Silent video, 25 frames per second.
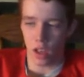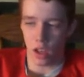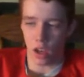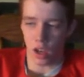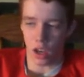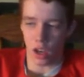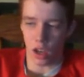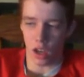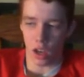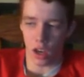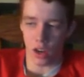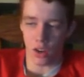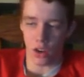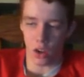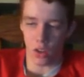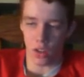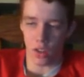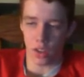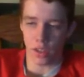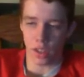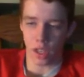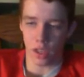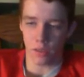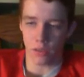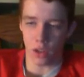Uh, I know
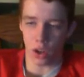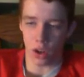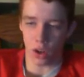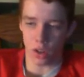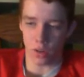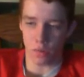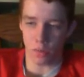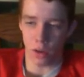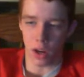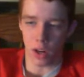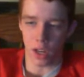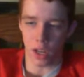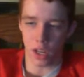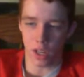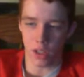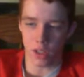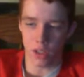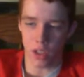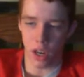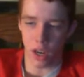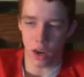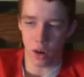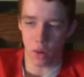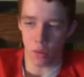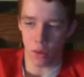that they've talked about getting
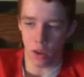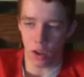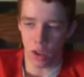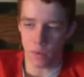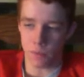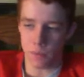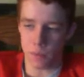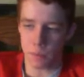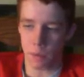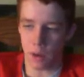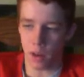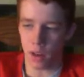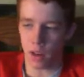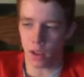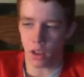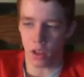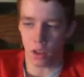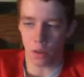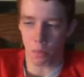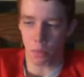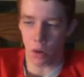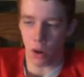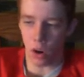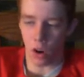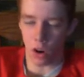Deron Williams, but
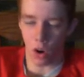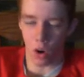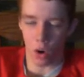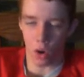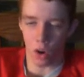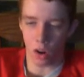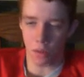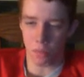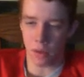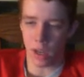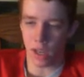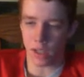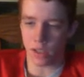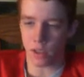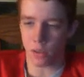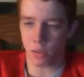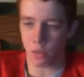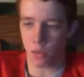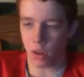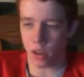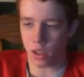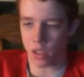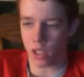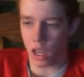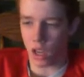Lamar Odom hasn't
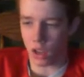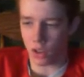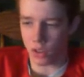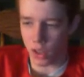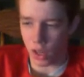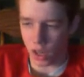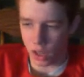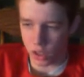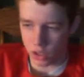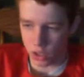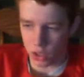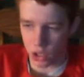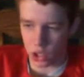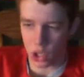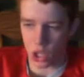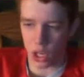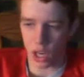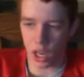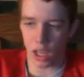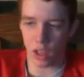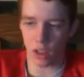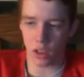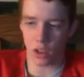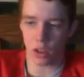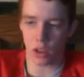worked out. Tyson
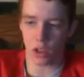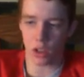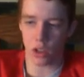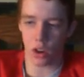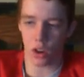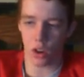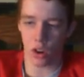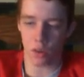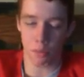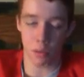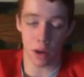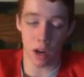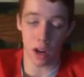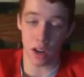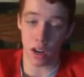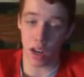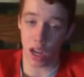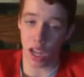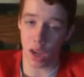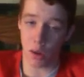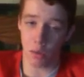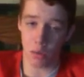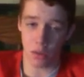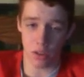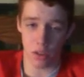Chandler's gone. Brendan
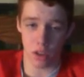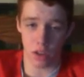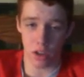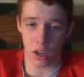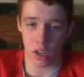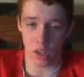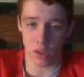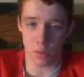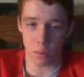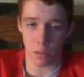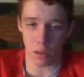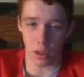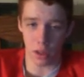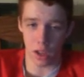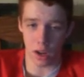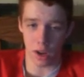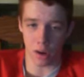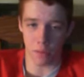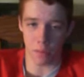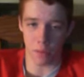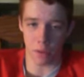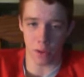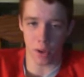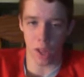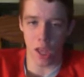Haywood's a nice
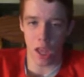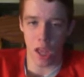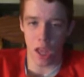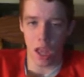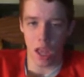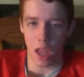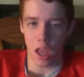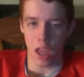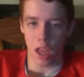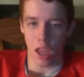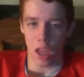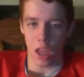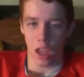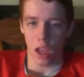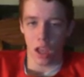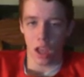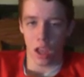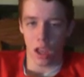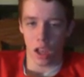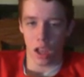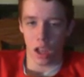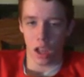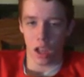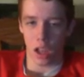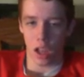player, but
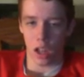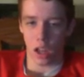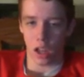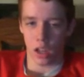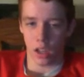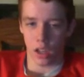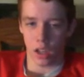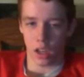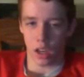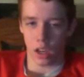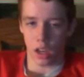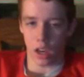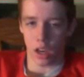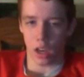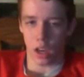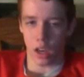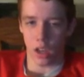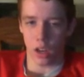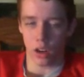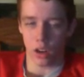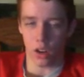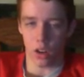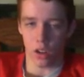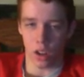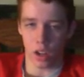
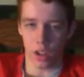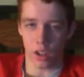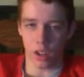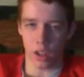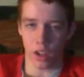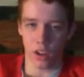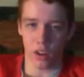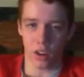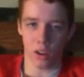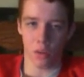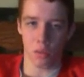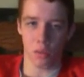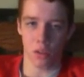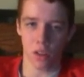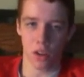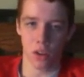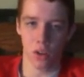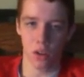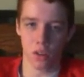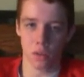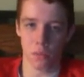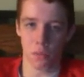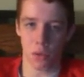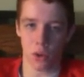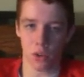uh, in all likelihood, he would
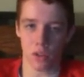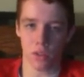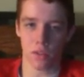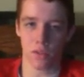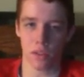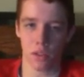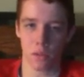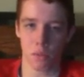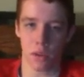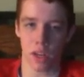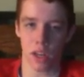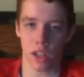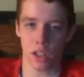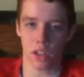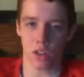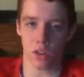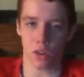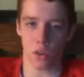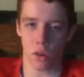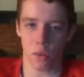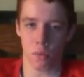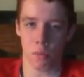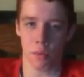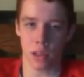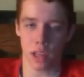lose most of his minutes,
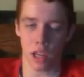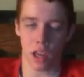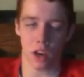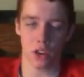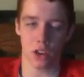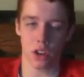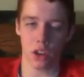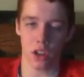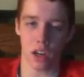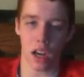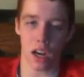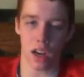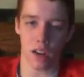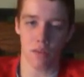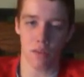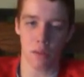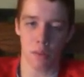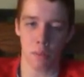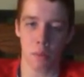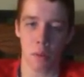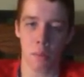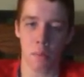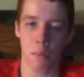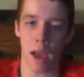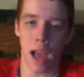or potentially not
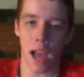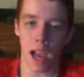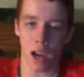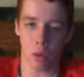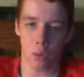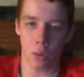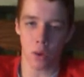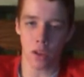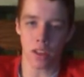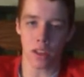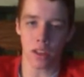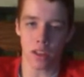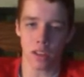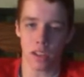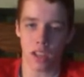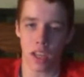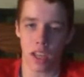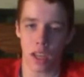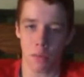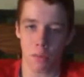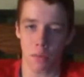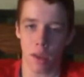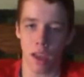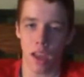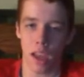even be back with the
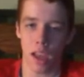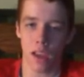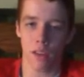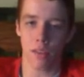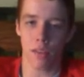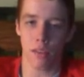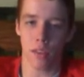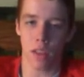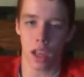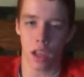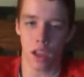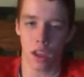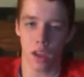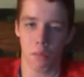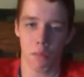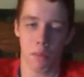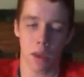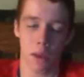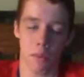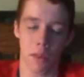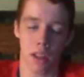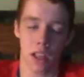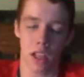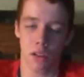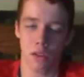team if they
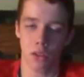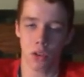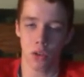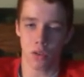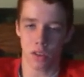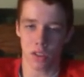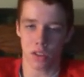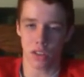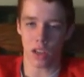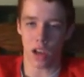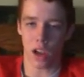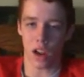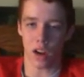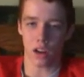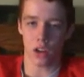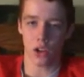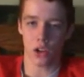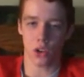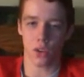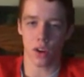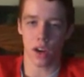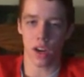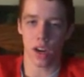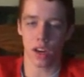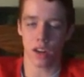maybe they do a sign
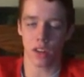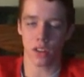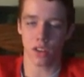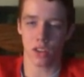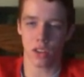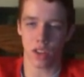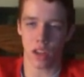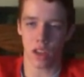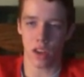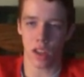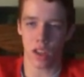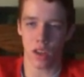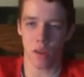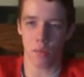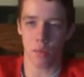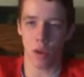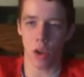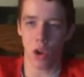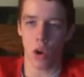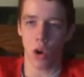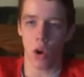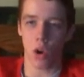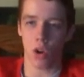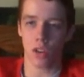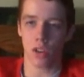trade and send him
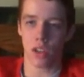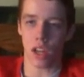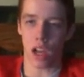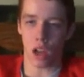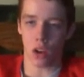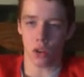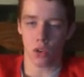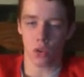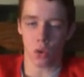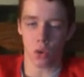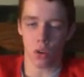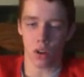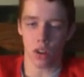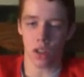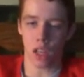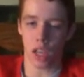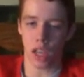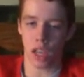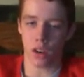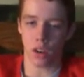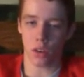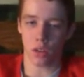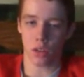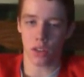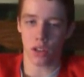down to
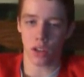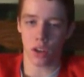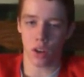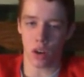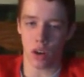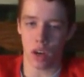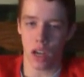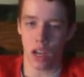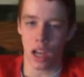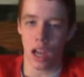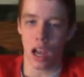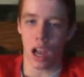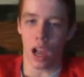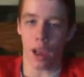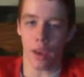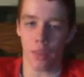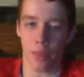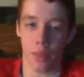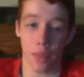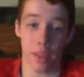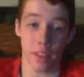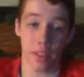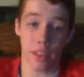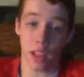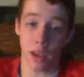Orlando. So I
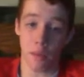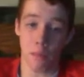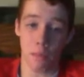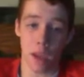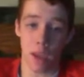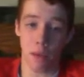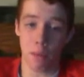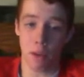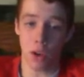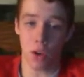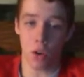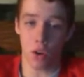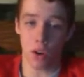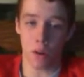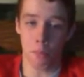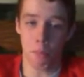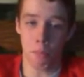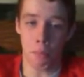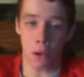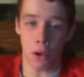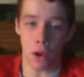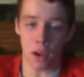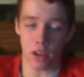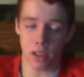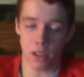think that maybe going to
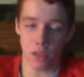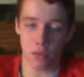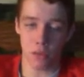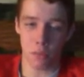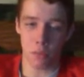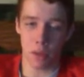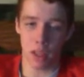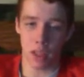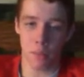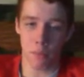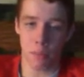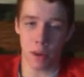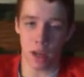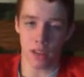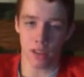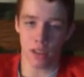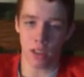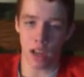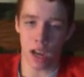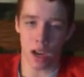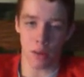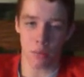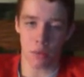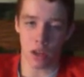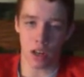Boston would be the best
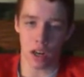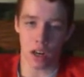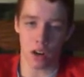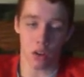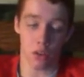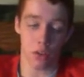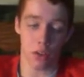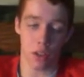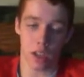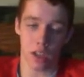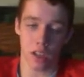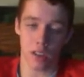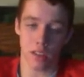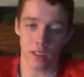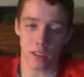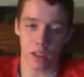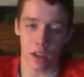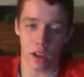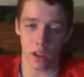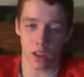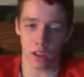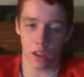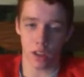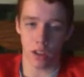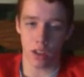option. I don't think it's
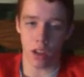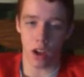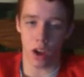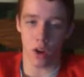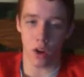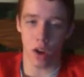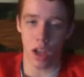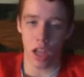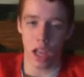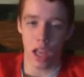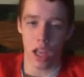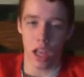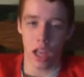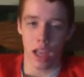likely though.